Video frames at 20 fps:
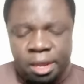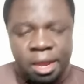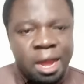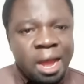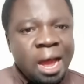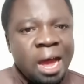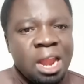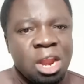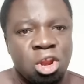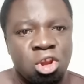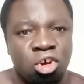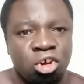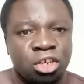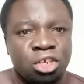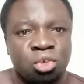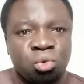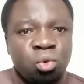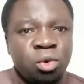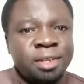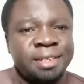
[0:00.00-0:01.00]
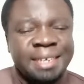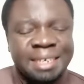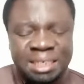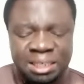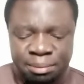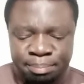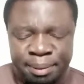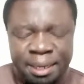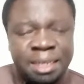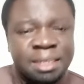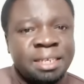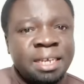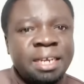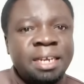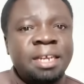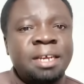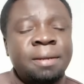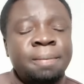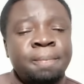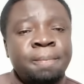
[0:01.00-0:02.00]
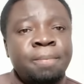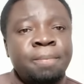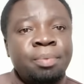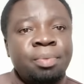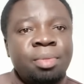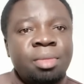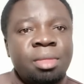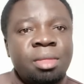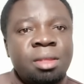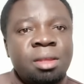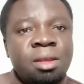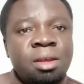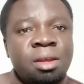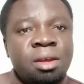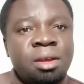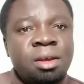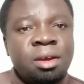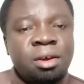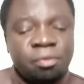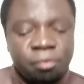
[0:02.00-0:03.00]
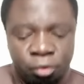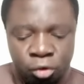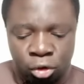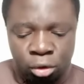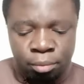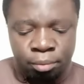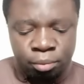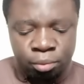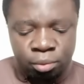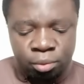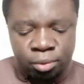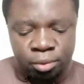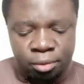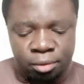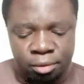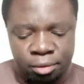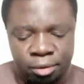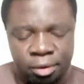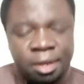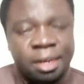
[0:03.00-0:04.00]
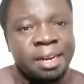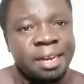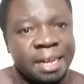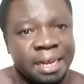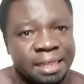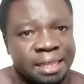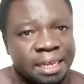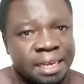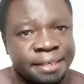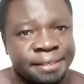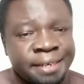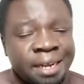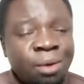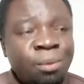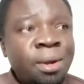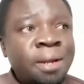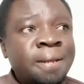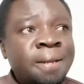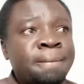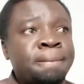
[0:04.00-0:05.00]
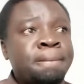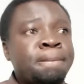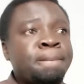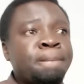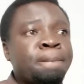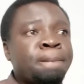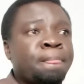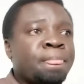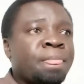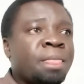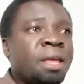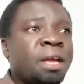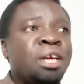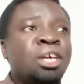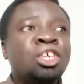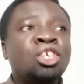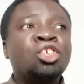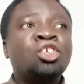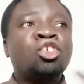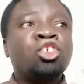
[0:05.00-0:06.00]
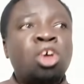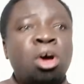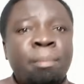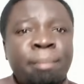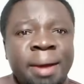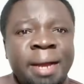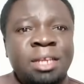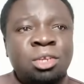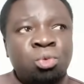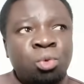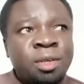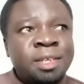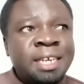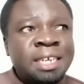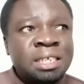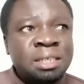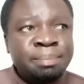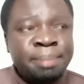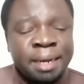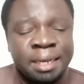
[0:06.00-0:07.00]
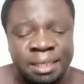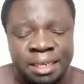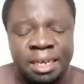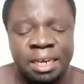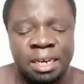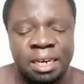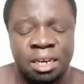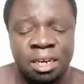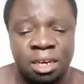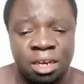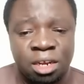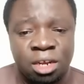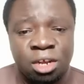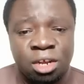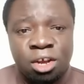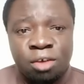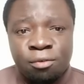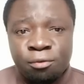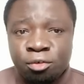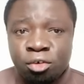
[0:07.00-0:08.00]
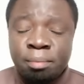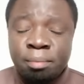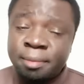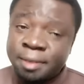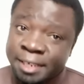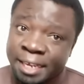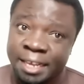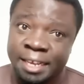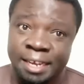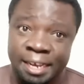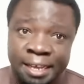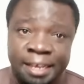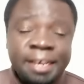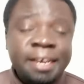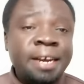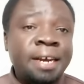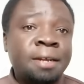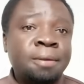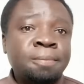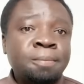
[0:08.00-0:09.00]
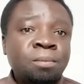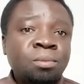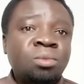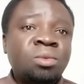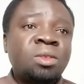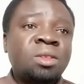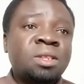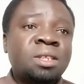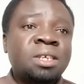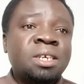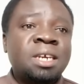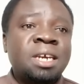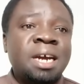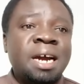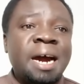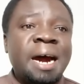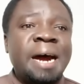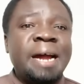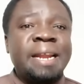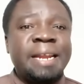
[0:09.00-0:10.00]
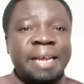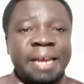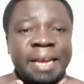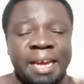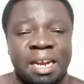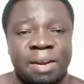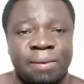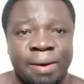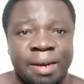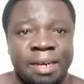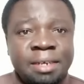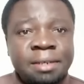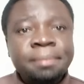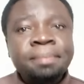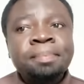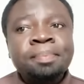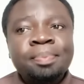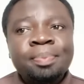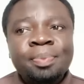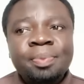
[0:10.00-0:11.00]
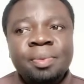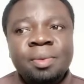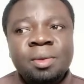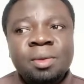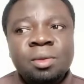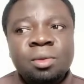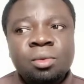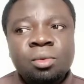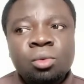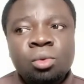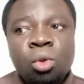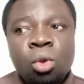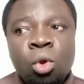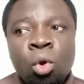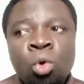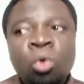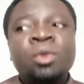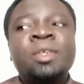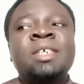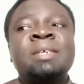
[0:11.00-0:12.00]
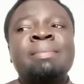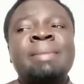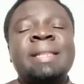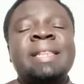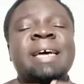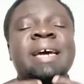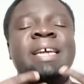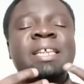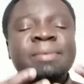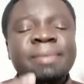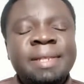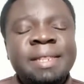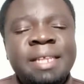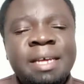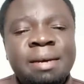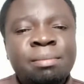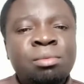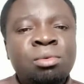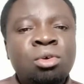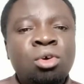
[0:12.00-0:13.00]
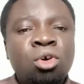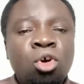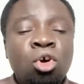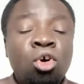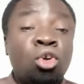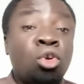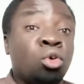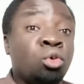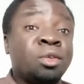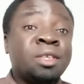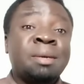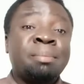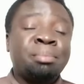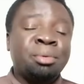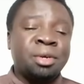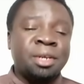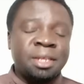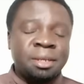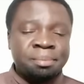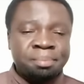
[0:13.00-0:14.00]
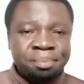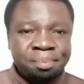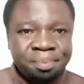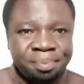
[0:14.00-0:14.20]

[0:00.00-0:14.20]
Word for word: a lot was expected from Rigathi Gachagua so much was expected from Tai Kahiga and anyone who sympathized with them or who supported them.